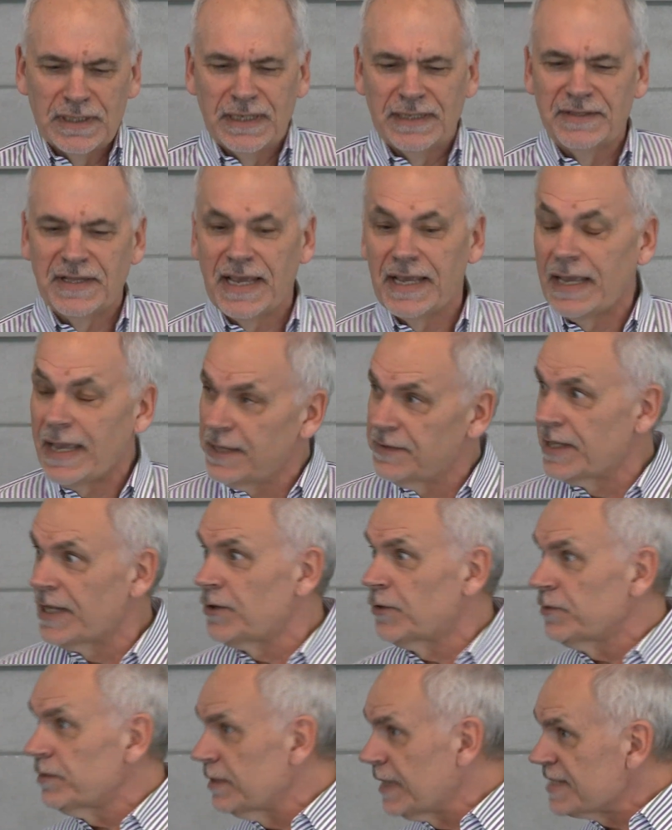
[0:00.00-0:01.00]
they
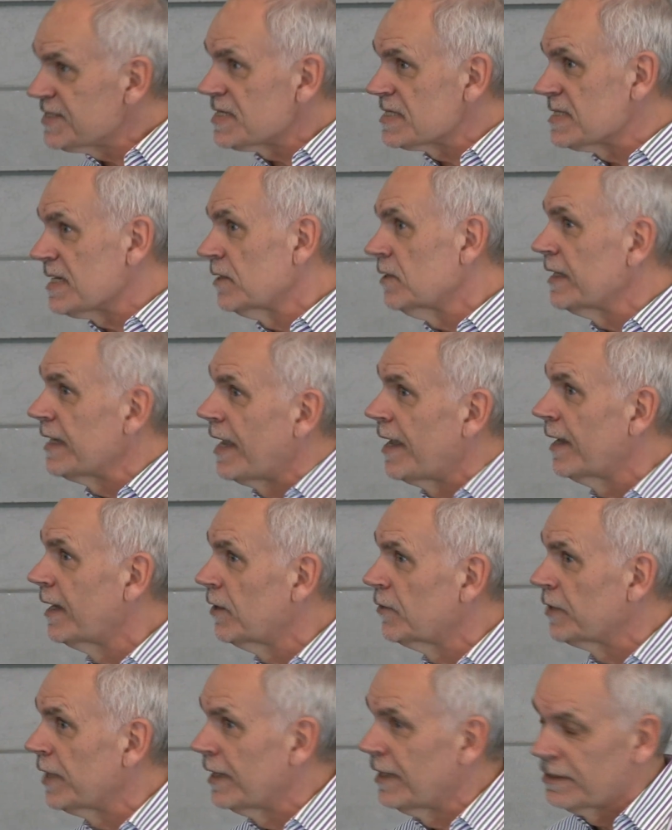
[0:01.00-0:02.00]
don't necessarily hang
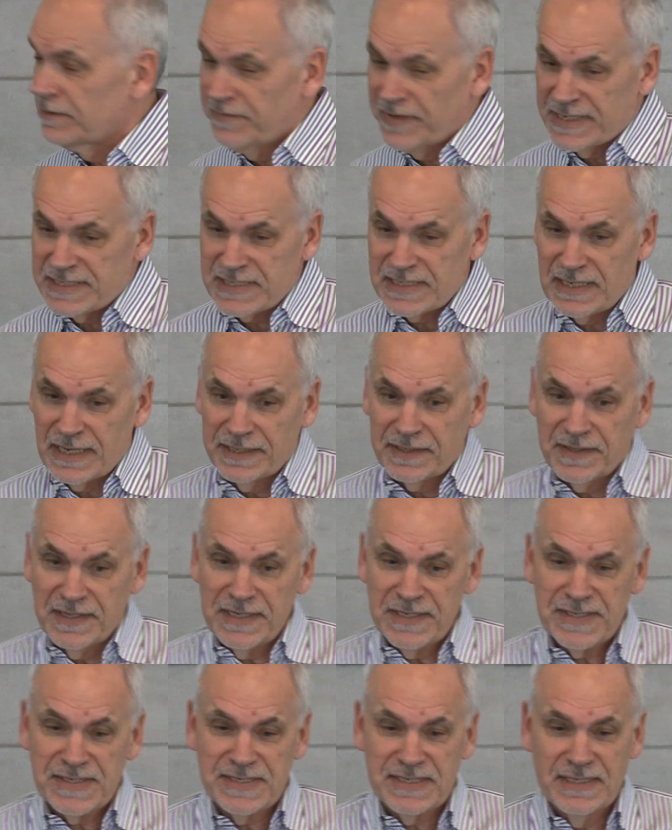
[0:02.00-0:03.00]
out at events like
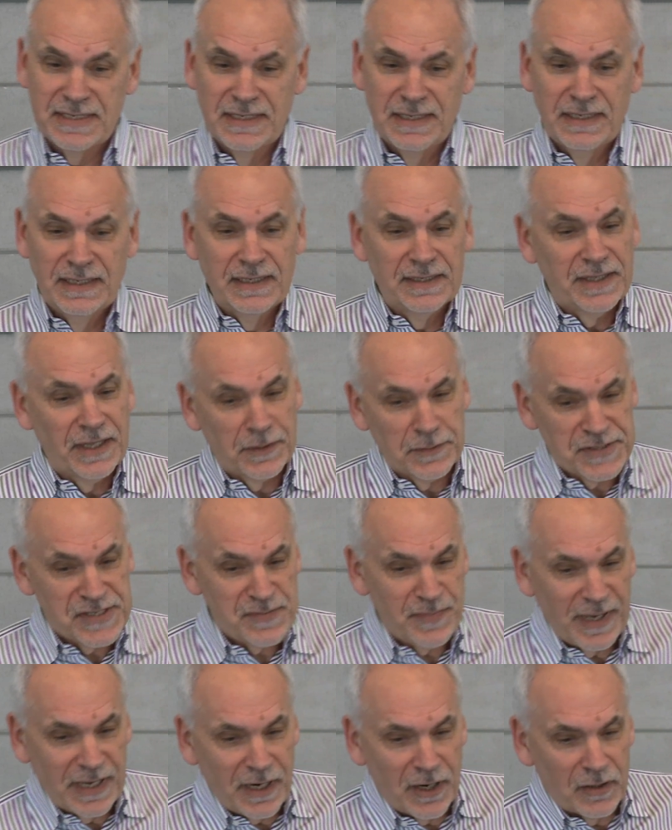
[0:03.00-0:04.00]
this. They don't
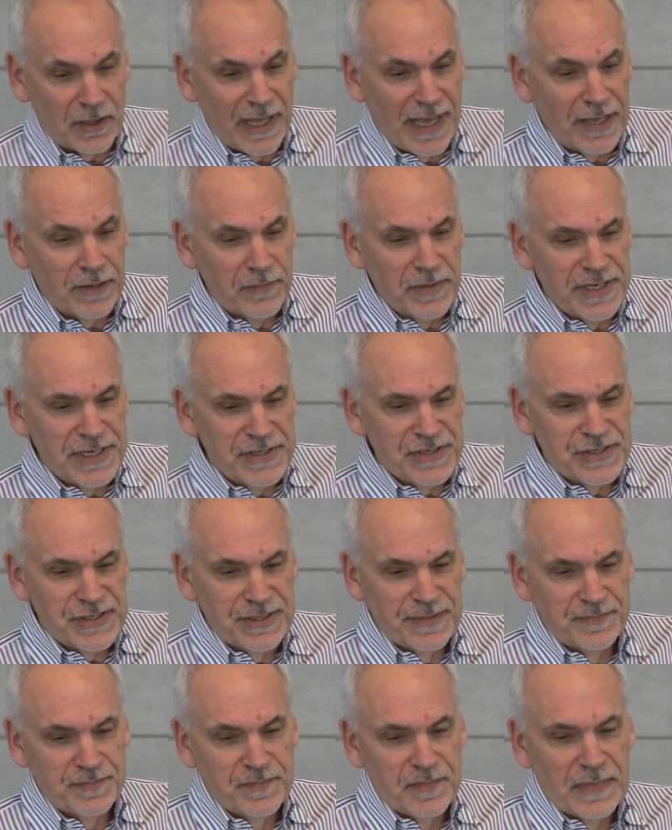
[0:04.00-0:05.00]
speak our language,
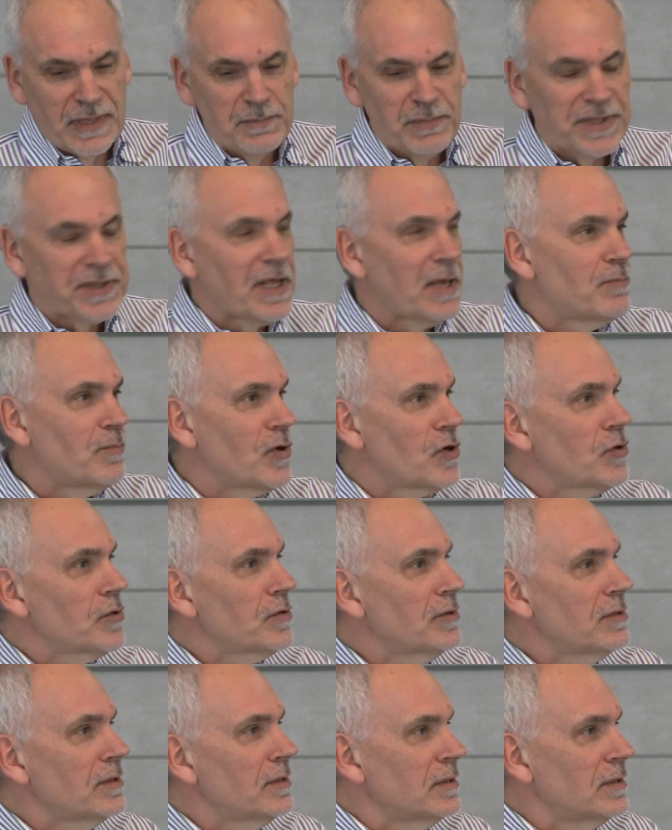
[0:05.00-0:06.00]
but they
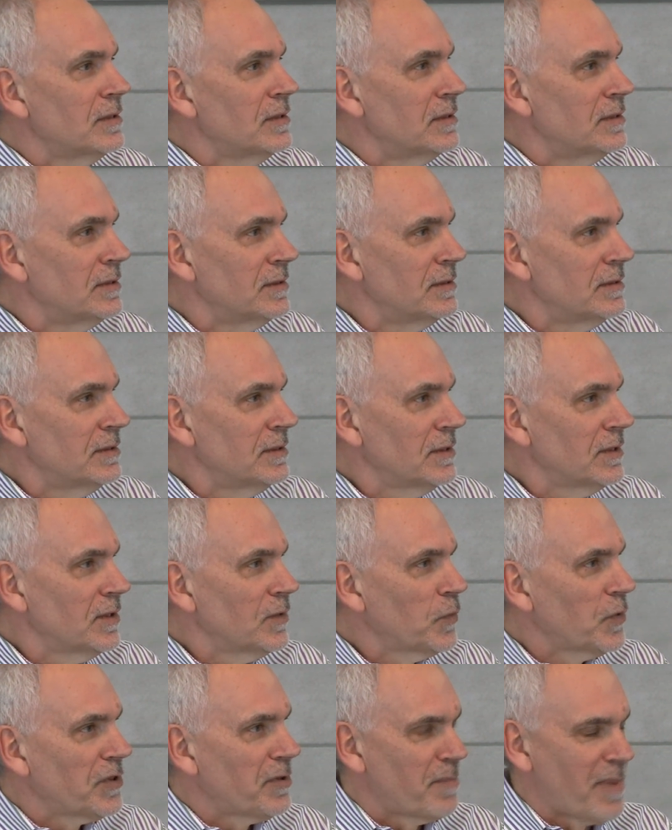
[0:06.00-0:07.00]
burn
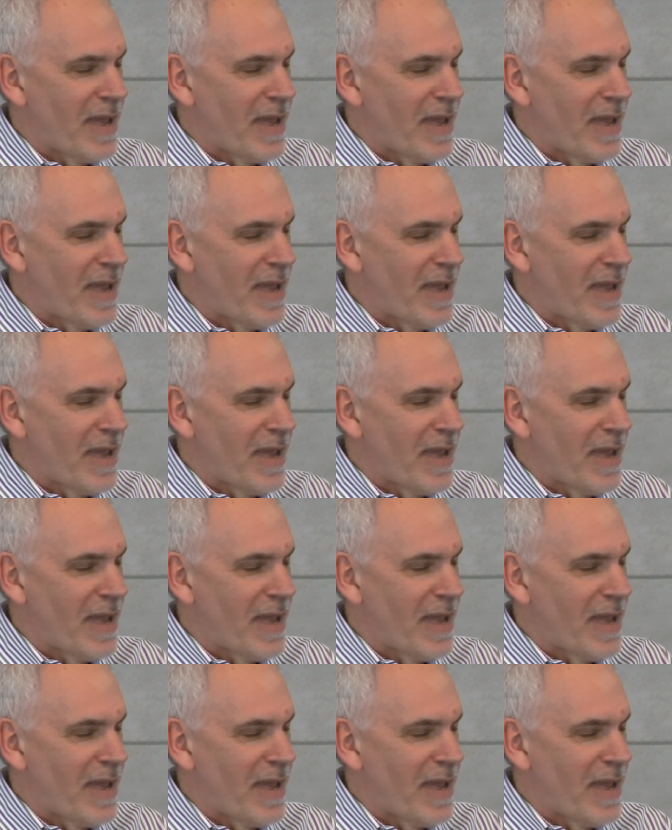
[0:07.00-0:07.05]
with a